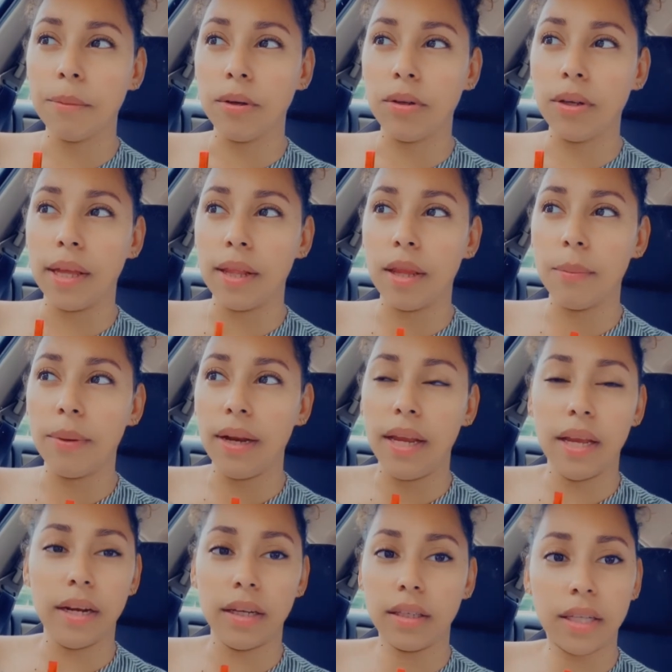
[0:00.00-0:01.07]
and the
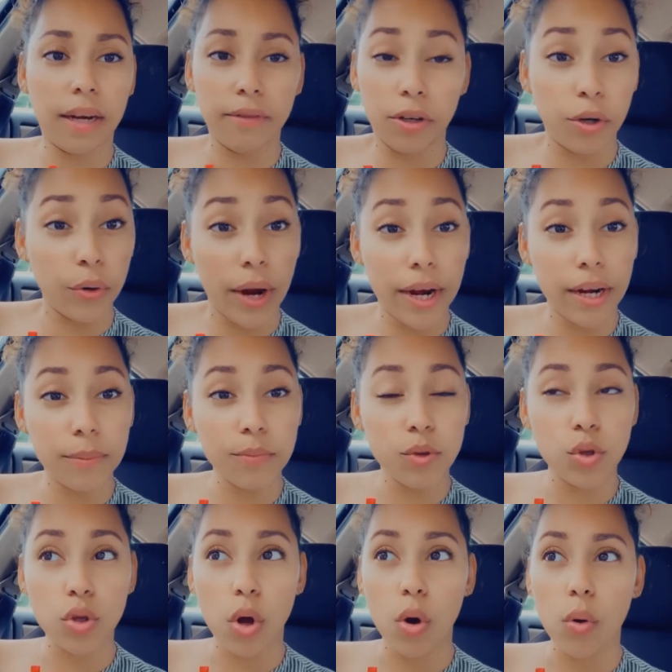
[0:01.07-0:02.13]
banana cover it right up.
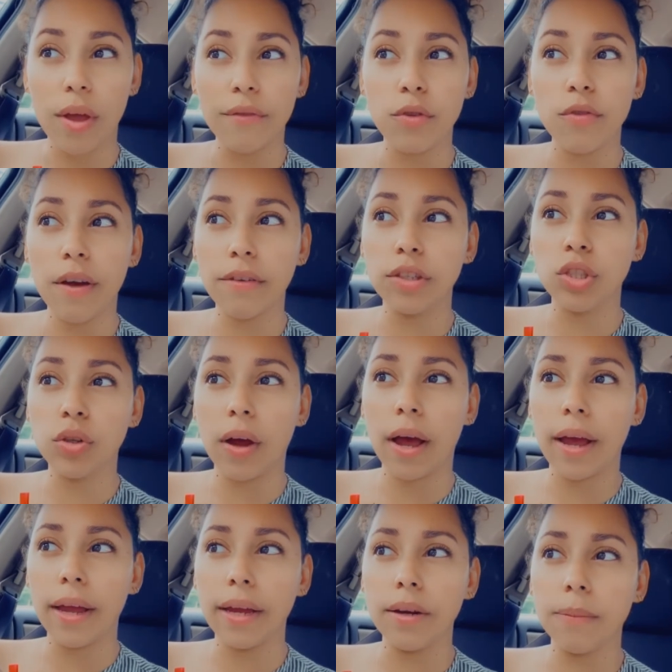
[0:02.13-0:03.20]
So if you've ever
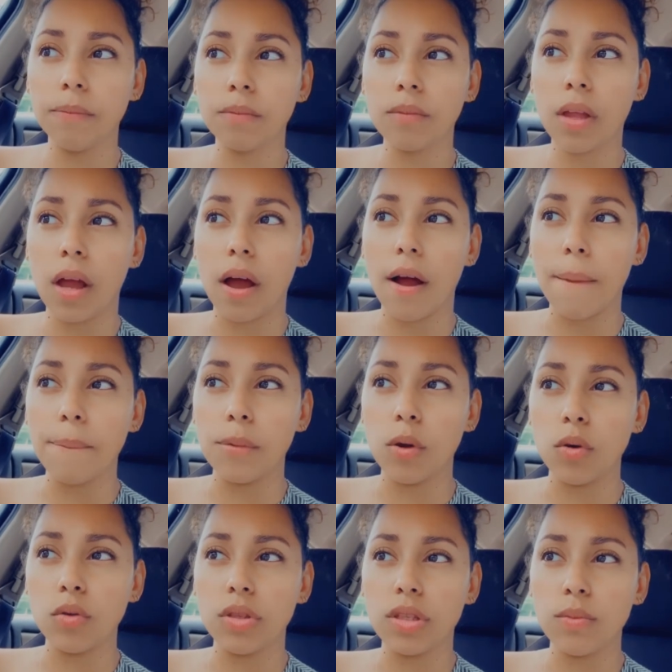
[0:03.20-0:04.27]
tried um,
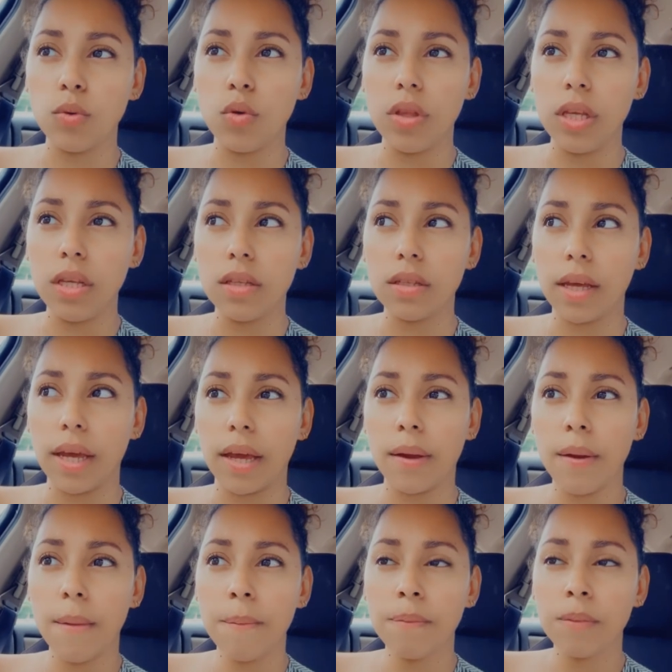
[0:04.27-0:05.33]
those smoothies, like
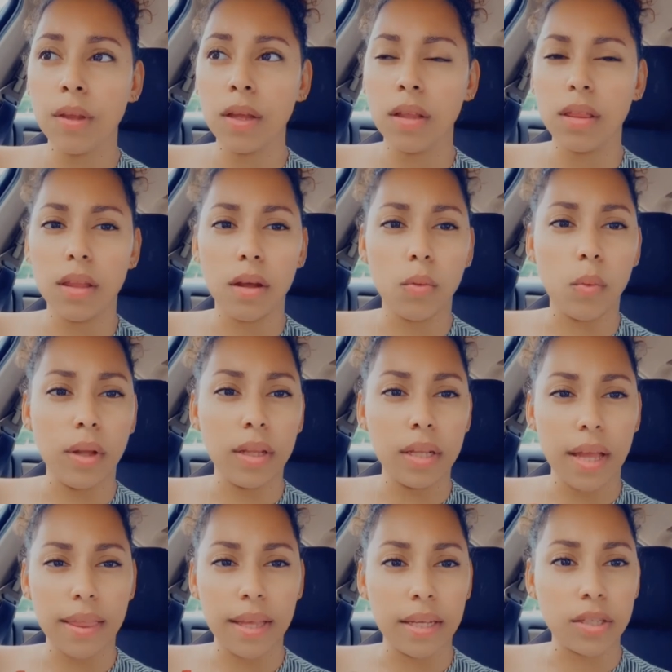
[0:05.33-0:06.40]
one that
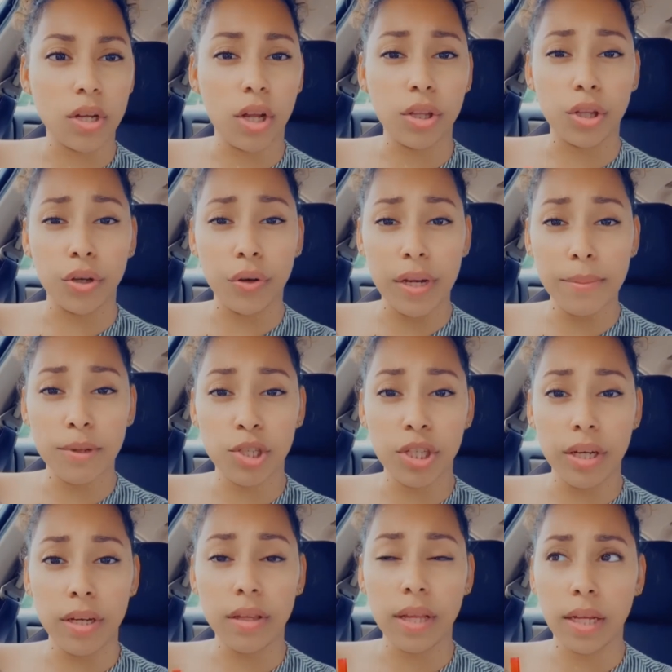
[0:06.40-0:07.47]
I think it's called Green
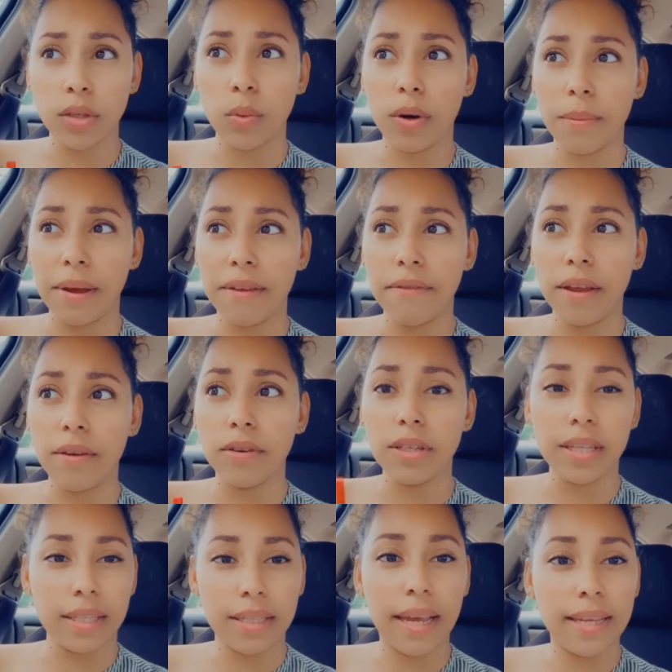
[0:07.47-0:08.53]
Machine, that's one of my favorites.
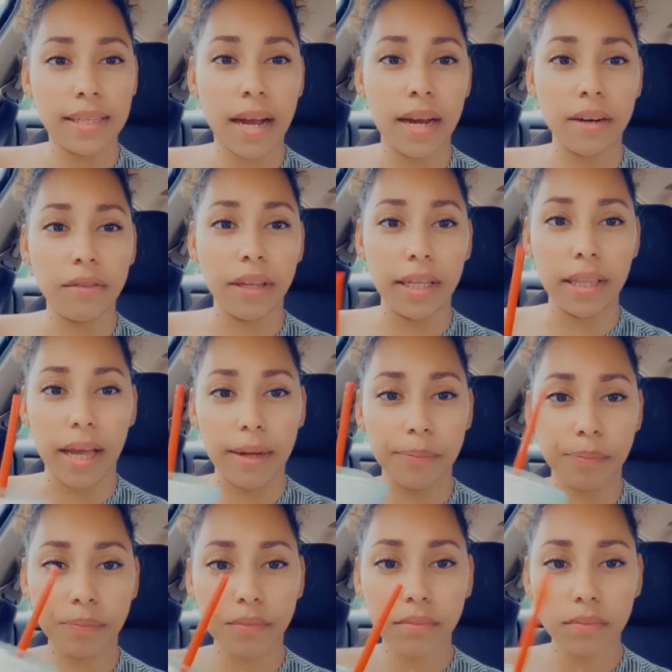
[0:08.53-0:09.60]
It tastes kind of like that.
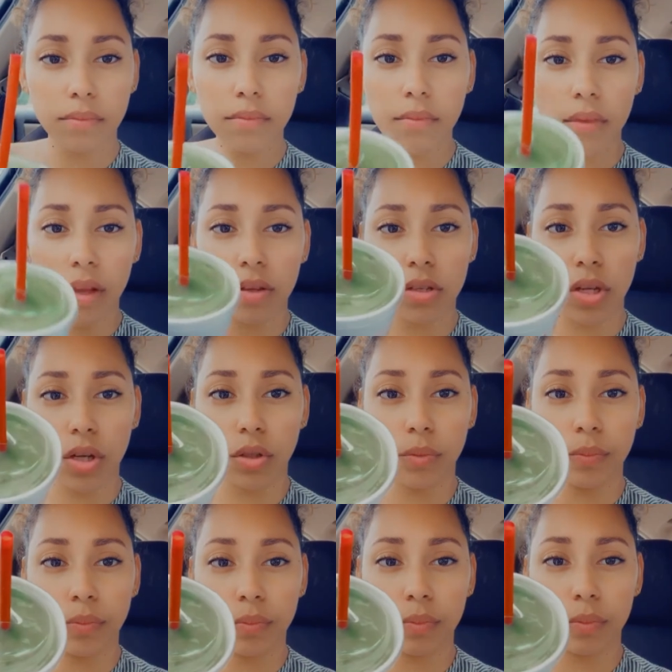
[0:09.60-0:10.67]
So
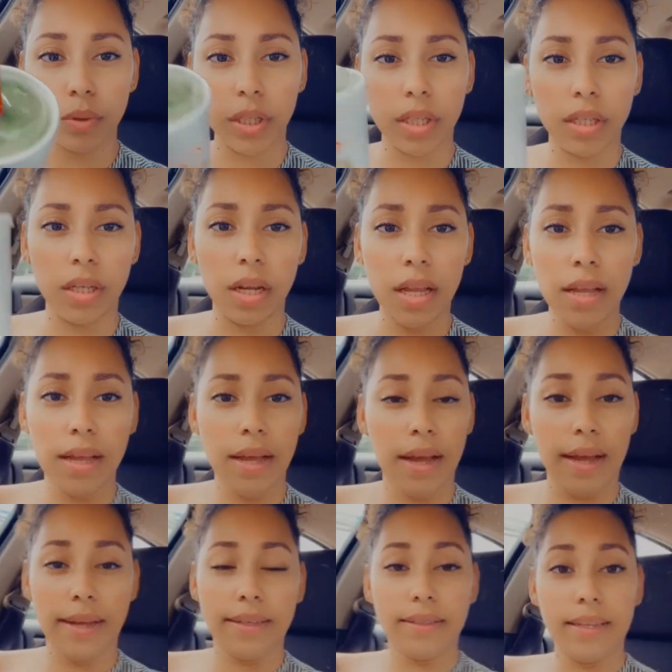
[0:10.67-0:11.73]
pretty good.
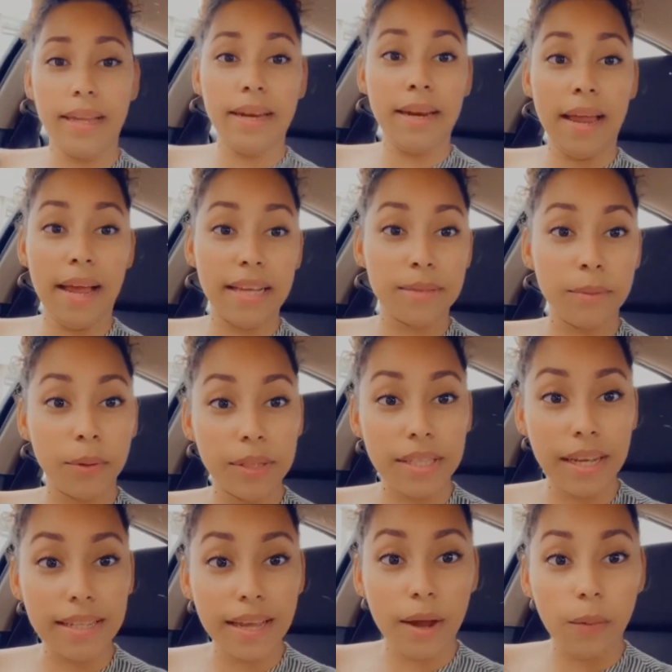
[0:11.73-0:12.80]
I didn't ask me what
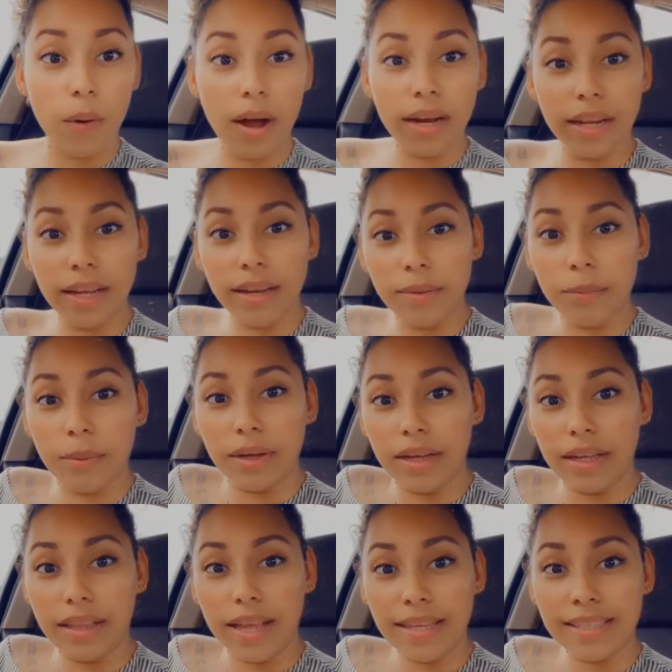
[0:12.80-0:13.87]
size I wanted,
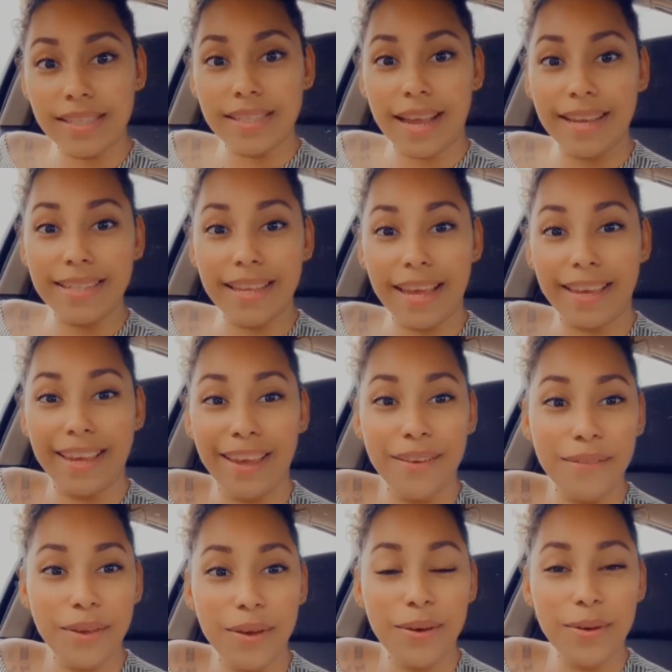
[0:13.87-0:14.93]
but that's the size they give
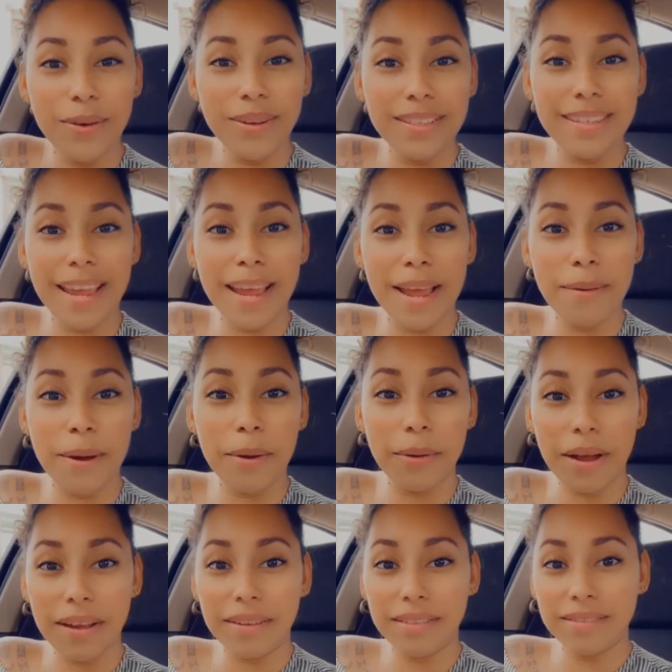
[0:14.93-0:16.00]
you. Damn,
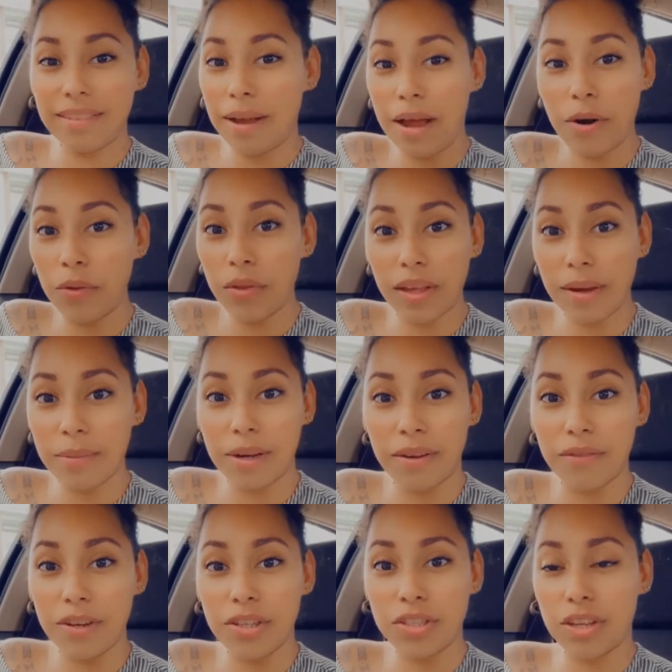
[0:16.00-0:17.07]
I, I don't think I'm gonna
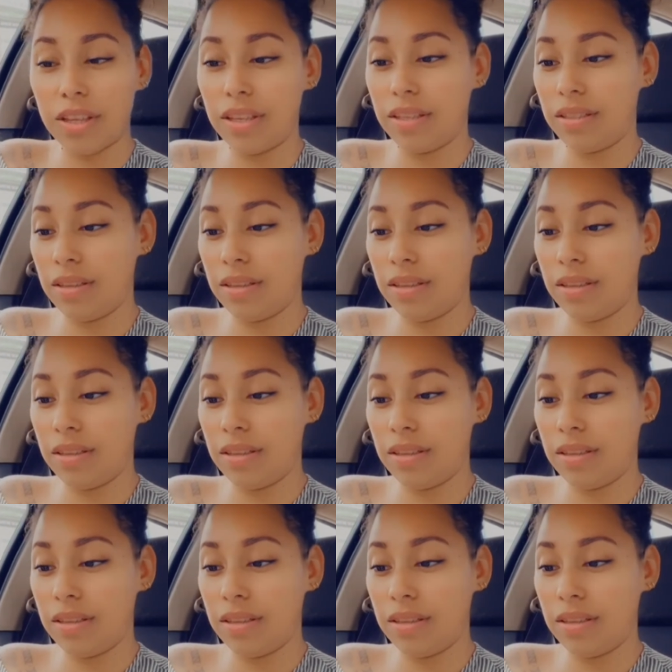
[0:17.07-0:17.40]
finish all this.